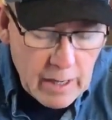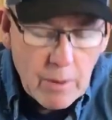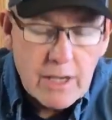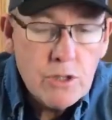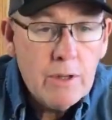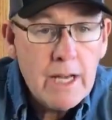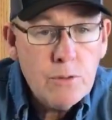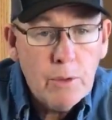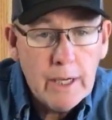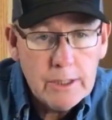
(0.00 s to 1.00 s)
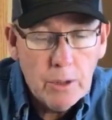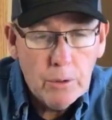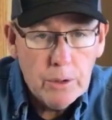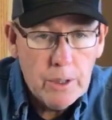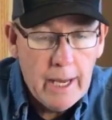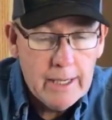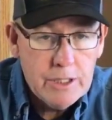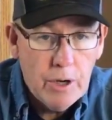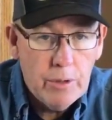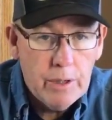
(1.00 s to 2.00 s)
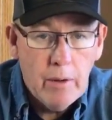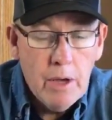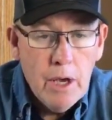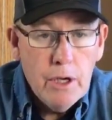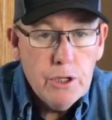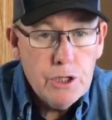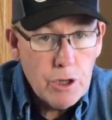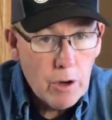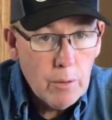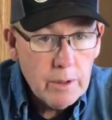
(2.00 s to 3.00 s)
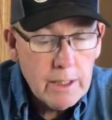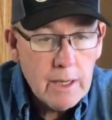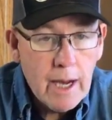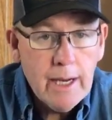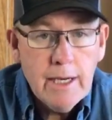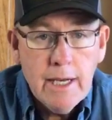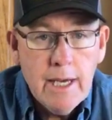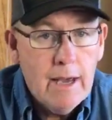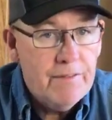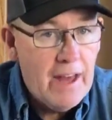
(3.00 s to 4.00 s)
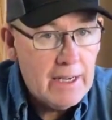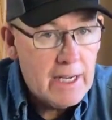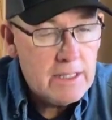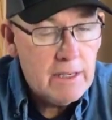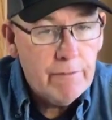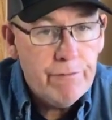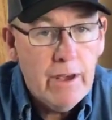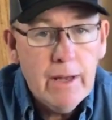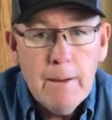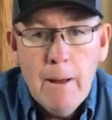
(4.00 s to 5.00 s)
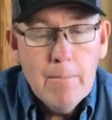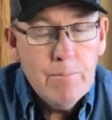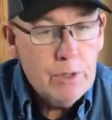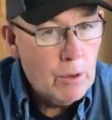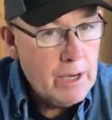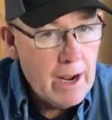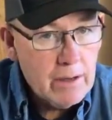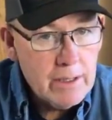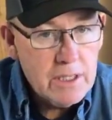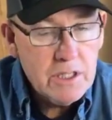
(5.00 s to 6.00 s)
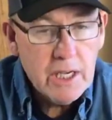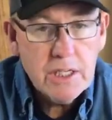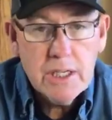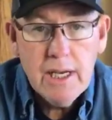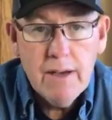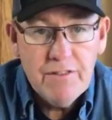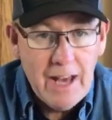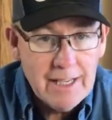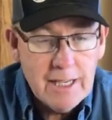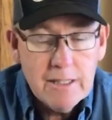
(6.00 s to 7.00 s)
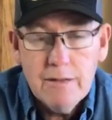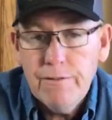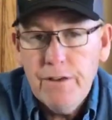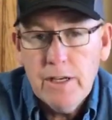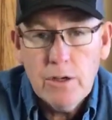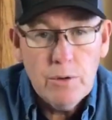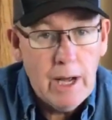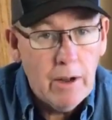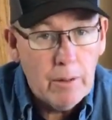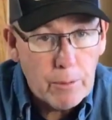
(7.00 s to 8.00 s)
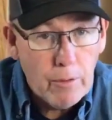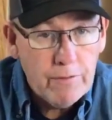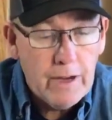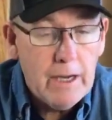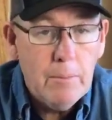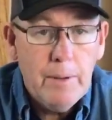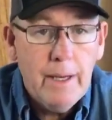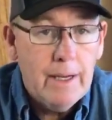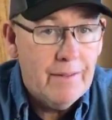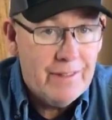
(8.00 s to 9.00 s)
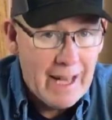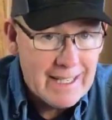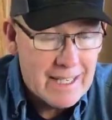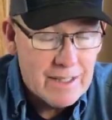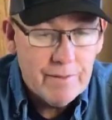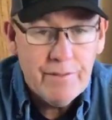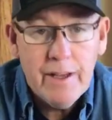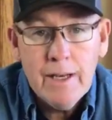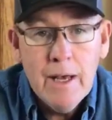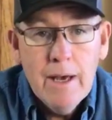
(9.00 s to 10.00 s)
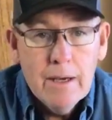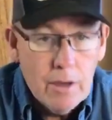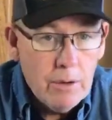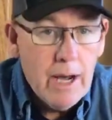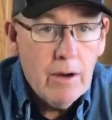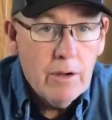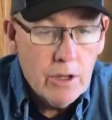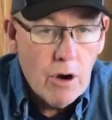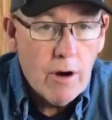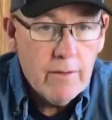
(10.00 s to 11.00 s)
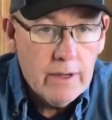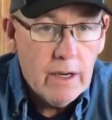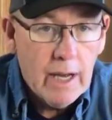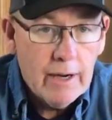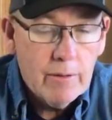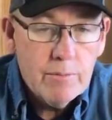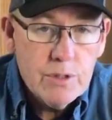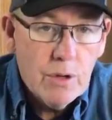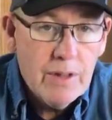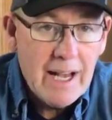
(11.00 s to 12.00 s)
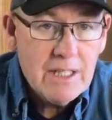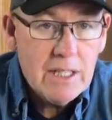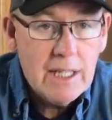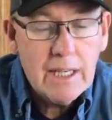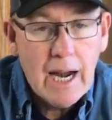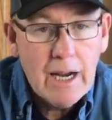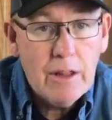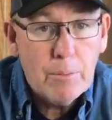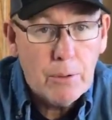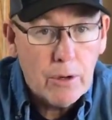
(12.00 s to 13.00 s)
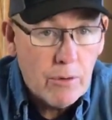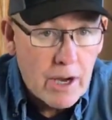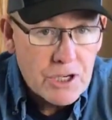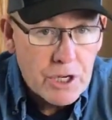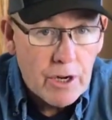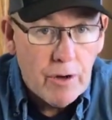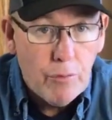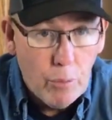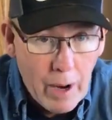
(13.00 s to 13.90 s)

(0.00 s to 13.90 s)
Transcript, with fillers: anyway, so that's what I told Antonio. You start with a ninety. If that doesn't fit, go down to the sixty. If that doesn't fit, go down to the profile bit. If that doesn't fit, go down to the carving liner. So that's the kind of the progression of